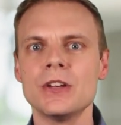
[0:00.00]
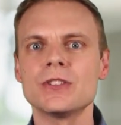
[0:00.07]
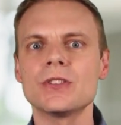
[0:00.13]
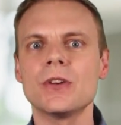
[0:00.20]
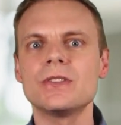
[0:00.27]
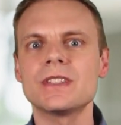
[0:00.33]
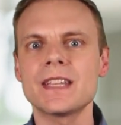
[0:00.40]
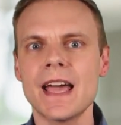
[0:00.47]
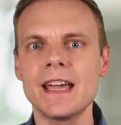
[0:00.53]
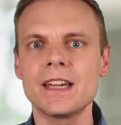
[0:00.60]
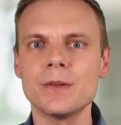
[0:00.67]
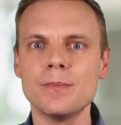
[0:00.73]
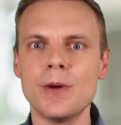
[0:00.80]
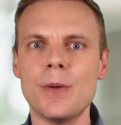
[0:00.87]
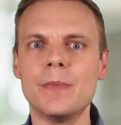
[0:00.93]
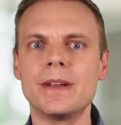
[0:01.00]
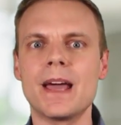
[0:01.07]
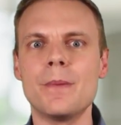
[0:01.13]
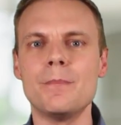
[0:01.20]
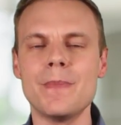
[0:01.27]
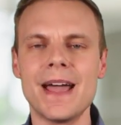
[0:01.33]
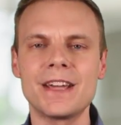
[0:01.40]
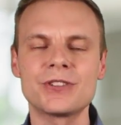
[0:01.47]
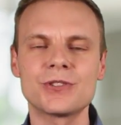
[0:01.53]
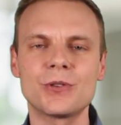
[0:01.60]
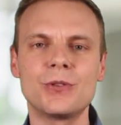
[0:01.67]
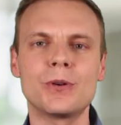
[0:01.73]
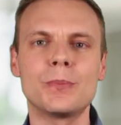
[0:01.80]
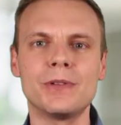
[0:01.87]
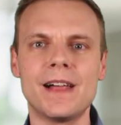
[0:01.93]
So take a moment and make
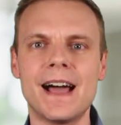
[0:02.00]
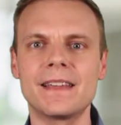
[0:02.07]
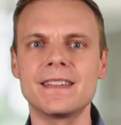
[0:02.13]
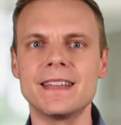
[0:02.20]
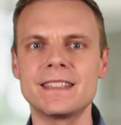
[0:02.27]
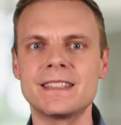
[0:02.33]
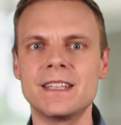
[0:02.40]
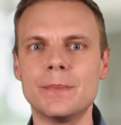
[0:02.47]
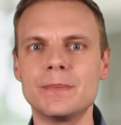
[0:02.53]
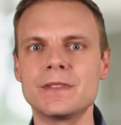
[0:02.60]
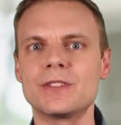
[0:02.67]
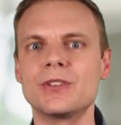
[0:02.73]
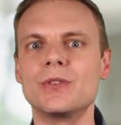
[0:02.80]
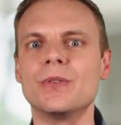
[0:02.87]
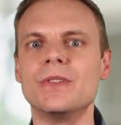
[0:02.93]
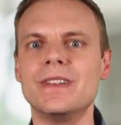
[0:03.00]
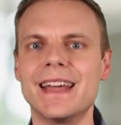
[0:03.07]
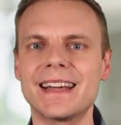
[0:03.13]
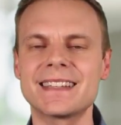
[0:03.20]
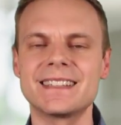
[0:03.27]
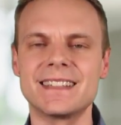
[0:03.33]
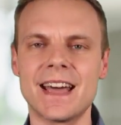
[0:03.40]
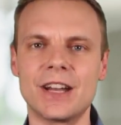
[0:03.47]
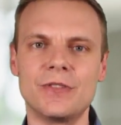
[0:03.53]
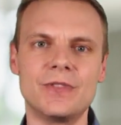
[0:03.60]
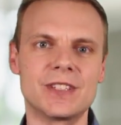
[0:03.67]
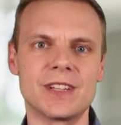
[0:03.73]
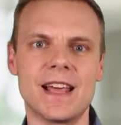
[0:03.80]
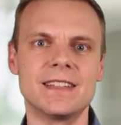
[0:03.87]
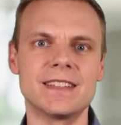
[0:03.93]
sure you're applying these tips to your next data
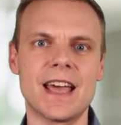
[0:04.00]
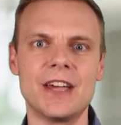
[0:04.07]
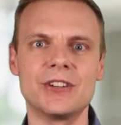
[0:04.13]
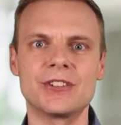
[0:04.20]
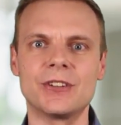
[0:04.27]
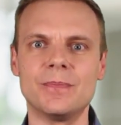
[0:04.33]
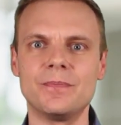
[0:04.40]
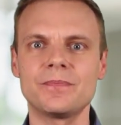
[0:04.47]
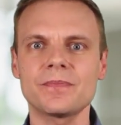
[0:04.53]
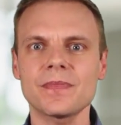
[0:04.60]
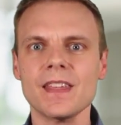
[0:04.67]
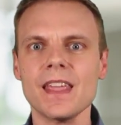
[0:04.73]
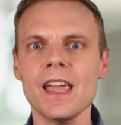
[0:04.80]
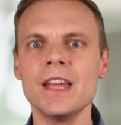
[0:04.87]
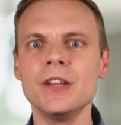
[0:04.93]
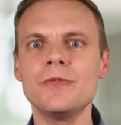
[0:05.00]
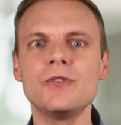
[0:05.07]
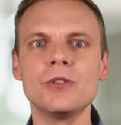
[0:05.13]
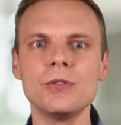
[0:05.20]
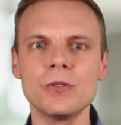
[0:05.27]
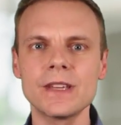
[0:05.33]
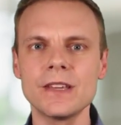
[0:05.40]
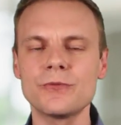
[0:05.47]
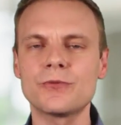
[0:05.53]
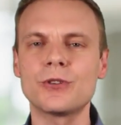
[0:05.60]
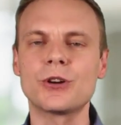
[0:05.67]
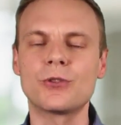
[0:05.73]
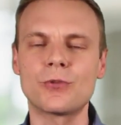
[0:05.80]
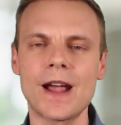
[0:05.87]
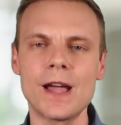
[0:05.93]
visualization. And if you're looking
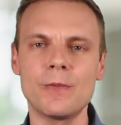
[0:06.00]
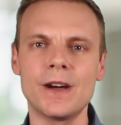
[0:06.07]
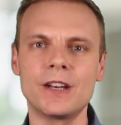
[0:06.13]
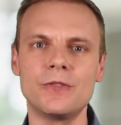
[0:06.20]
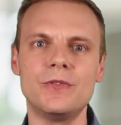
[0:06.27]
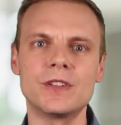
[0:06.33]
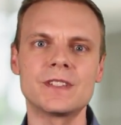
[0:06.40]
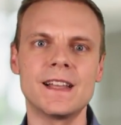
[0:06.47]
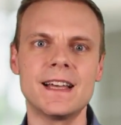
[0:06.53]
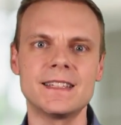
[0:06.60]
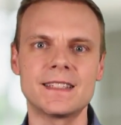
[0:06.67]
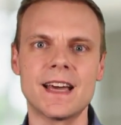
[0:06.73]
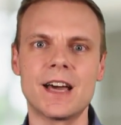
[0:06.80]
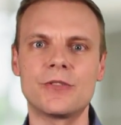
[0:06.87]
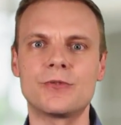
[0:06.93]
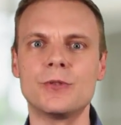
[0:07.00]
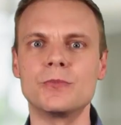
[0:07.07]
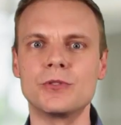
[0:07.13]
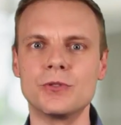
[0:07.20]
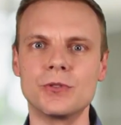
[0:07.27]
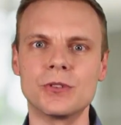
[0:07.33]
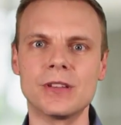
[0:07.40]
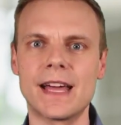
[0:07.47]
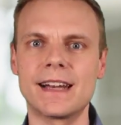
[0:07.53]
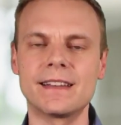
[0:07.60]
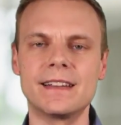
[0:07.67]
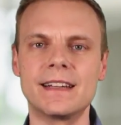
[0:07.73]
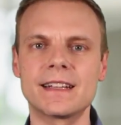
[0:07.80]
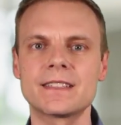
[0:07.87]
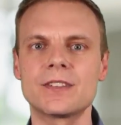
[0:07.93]
for a great way to visualize data from Google
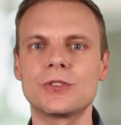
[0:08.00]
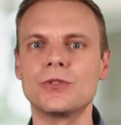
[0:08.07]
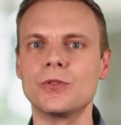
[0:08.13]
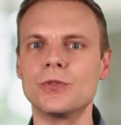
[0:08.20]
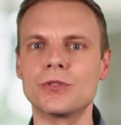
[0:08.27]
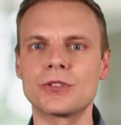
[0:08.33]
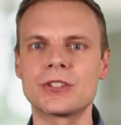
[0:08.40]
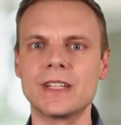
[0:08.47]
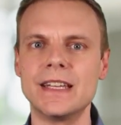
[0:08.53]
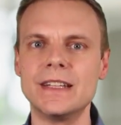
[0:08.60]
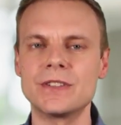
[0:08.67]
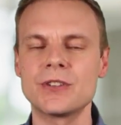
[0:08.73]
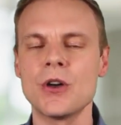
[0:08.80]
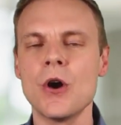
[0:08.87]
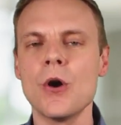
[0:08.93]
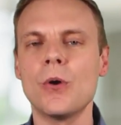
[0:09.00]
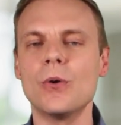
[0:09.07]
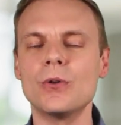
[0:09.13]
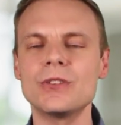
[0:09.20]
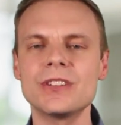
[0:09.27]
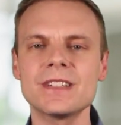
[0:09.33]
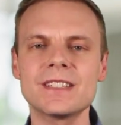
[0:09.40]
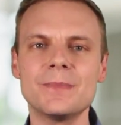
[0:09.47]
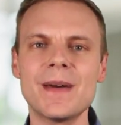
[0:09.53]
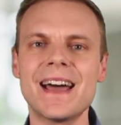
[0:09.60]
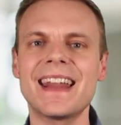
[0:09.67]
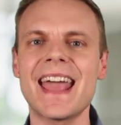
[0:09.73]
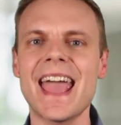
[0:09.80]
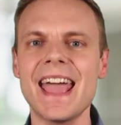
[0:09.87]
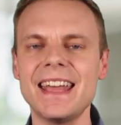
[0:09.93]
Analytics, Google Sheets, or just
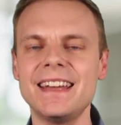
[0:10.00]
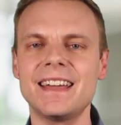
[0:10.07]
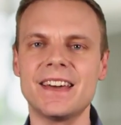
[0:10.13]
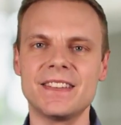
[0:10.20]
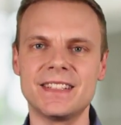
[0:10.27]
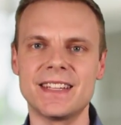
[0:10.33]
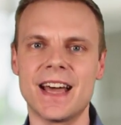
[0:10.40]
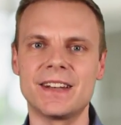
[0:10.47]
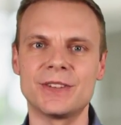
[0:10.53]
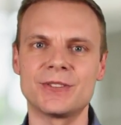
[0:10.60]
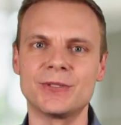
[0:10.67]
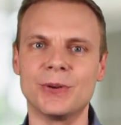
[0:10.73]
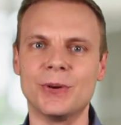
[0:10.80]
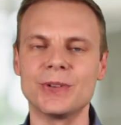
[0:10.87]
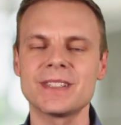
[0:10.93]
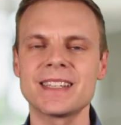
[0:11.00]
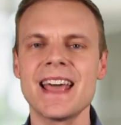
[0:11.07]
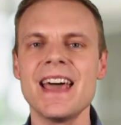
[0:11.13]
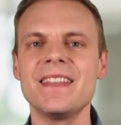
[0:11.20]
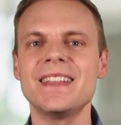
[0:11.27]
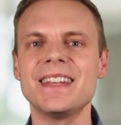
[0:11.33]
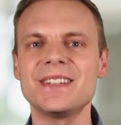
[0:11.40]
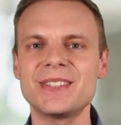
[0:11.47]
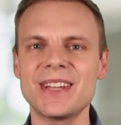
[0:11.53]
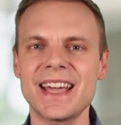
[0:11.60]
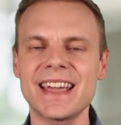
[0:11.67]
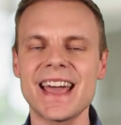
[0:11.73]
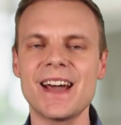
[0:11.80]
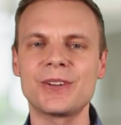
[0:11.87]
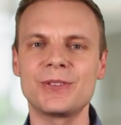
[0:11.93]
about any other data source, then
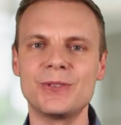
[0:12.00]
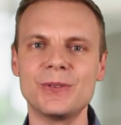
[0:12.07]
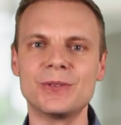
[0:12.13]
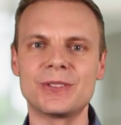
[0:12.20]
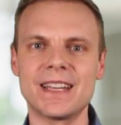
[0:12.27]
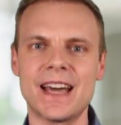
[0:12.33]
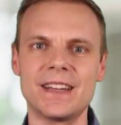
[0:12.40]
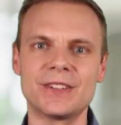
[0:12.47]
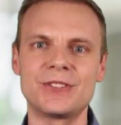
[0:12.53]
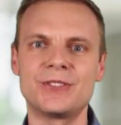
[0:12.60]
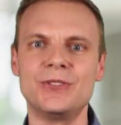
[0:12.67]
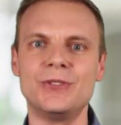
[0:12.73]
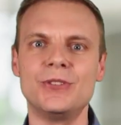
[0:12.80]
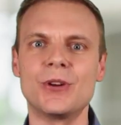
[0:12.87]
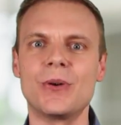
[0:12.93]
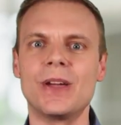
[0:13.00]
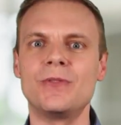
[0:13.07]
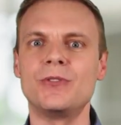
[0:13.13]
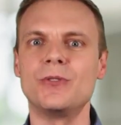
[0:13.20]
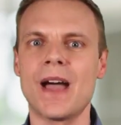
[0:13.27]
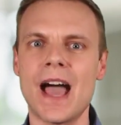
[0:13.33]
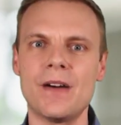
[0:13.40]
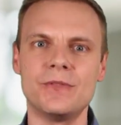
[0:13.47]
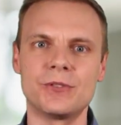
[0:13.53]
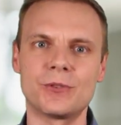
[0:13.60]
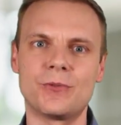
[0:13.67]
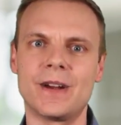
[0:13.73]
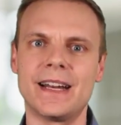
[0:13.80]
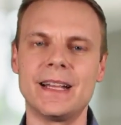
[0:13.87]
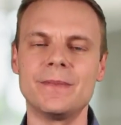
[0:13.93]
check out Google Data Studio if you haven't
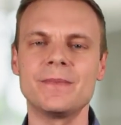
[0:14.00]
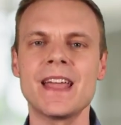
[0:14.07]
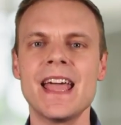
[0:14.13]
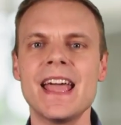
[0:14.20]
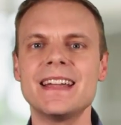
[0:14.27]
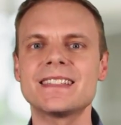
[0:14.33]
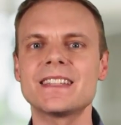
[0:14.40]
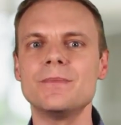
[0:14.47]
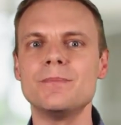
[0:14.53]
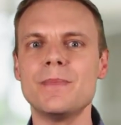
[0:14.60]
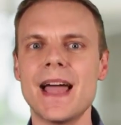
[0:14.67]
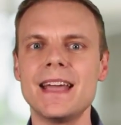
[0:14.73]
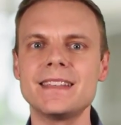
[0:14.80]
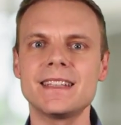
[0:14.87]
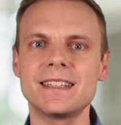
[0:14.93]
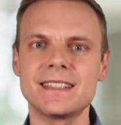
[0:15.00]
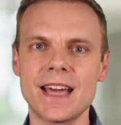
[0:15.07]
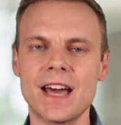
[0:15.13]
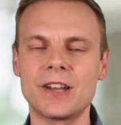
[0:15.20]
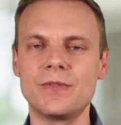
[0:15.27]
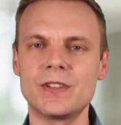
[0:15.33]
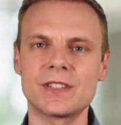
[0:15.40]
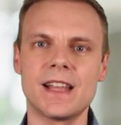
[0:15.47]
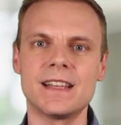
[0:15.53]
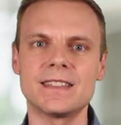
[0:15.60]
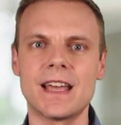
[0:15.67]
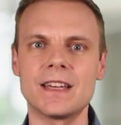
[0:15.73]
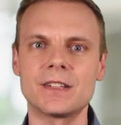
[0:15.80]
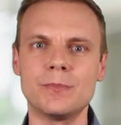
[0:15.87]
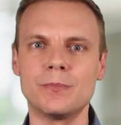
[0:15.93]
already. It's an amazing data
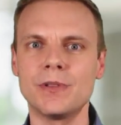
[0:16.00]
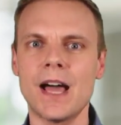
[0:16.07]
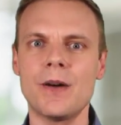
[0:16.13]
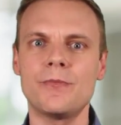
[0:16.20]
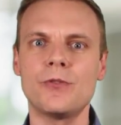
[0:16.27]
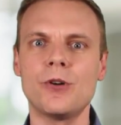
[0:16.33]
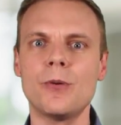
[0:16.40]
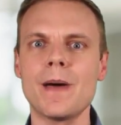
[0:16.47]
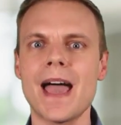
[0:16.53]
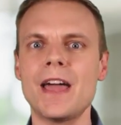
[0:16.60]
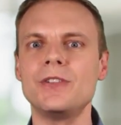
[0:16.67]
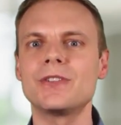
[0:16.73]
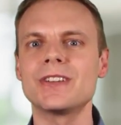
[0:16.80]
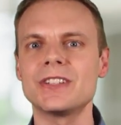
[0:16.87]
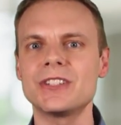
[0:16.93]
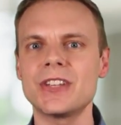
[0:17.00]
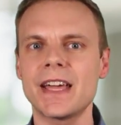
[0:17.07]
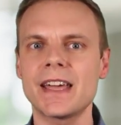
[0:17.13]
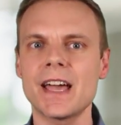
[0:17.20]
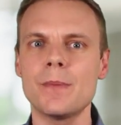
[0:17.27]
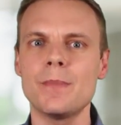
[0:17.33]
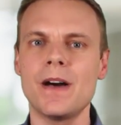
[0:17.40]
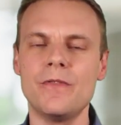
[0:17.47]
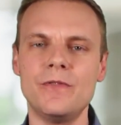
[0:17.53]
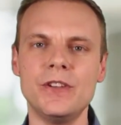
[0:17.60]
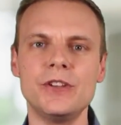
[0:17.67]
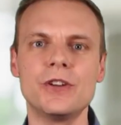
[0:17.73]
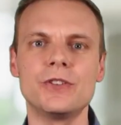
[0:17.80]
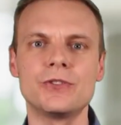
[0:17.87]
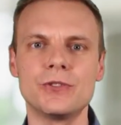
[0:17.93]
visualization platform and you can check out my
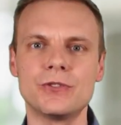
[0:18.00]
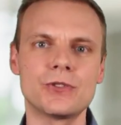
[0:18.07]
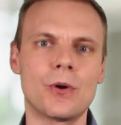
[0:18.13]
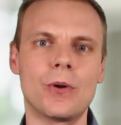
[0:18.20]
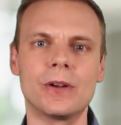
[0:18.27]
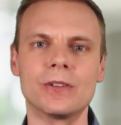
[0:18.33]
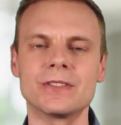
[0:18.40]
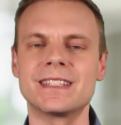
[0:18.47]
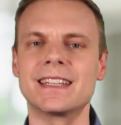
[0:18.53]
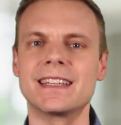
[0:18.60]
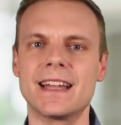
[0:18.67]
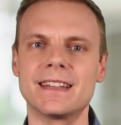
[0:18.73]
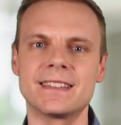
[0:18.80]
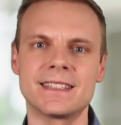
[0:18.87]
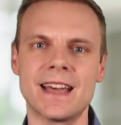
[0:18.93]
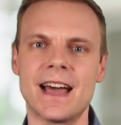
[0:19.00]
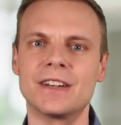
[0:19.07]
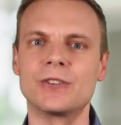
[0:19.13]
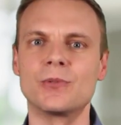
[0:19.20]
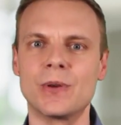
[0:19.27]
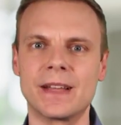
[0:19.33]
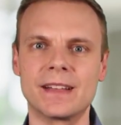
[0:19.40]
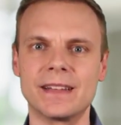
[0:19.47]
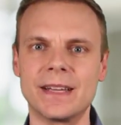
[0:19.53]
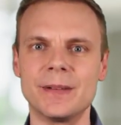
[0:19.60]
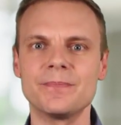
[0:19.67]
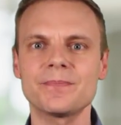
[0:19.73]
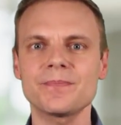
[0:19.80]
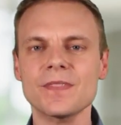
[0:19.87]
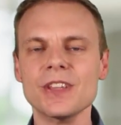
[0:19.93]
video tutorials to get started
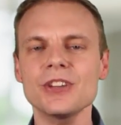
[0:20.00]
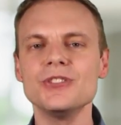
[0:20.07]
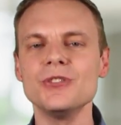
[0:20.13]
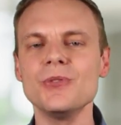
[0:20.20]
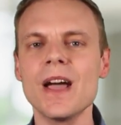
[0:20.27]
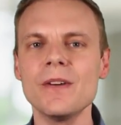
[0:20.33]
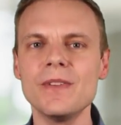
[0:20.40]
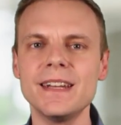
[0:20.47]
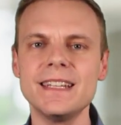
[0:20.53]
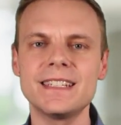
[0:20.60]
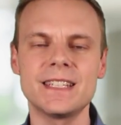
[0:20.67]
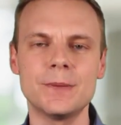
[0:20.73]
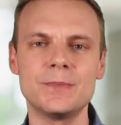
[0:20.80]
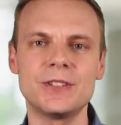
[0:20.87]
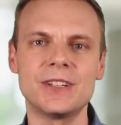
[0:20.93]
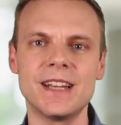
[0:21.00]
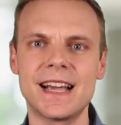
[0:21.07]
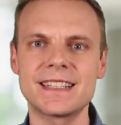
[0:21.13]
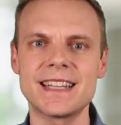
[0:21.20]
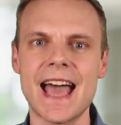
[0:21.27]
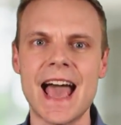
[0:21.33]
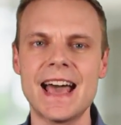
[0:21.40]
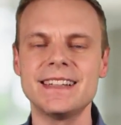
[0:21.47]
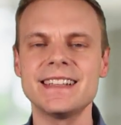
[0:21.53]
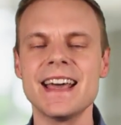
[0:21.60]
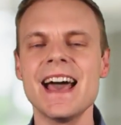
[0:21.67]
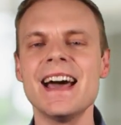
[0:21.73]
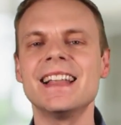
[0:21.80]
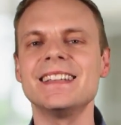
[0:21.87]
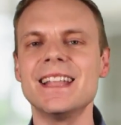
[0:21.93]
quickly. Do you have any tips you'd like to add?
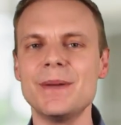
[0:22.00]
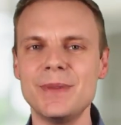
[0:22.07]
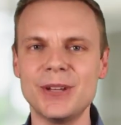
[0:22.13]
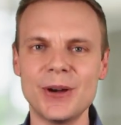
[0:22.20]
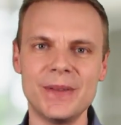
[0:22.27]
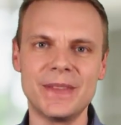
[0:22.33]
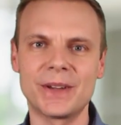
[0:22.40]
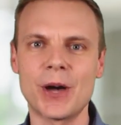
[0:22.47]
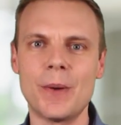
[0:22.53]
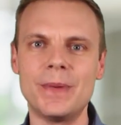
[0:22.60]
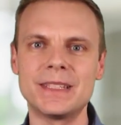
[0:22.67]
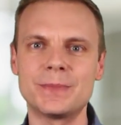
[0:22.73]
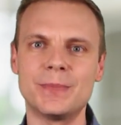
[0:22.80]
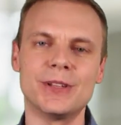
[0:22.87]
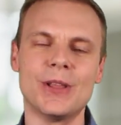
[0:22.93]
Let me know in the comments